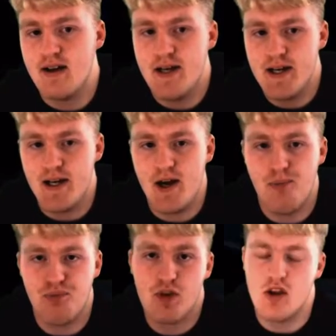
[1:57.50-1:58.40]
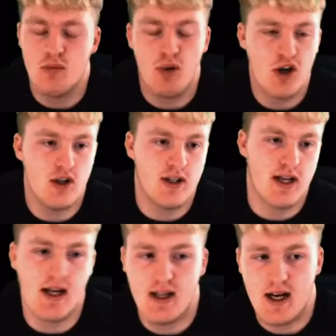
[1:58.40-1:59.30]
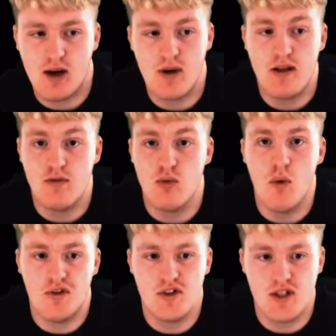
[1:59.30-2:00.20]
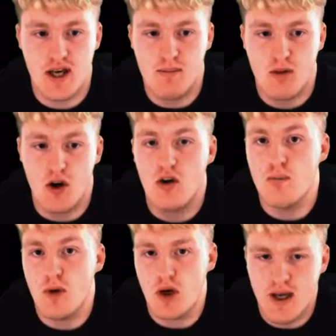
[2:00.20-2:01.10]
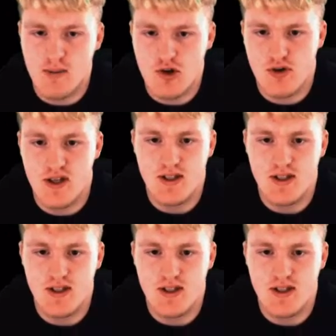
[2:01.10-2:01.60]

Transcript: the boy Erling Haaland out if we want to get more chemistry in the